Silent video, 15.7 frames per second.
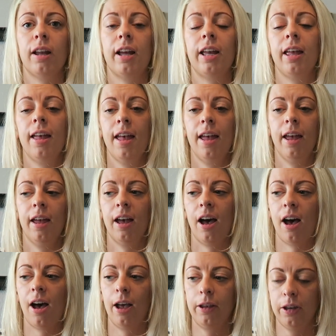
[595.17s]
Like
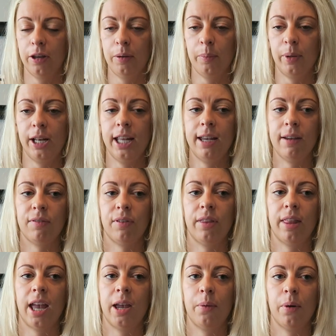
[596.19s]
I couldn't believe
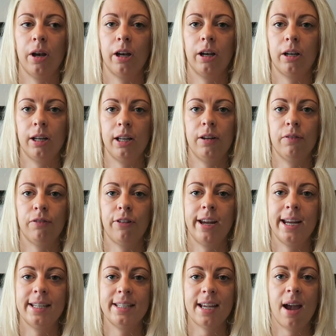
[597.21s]
that they were
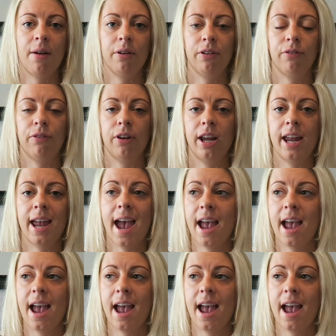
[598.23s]
gluten-free, dairy-free,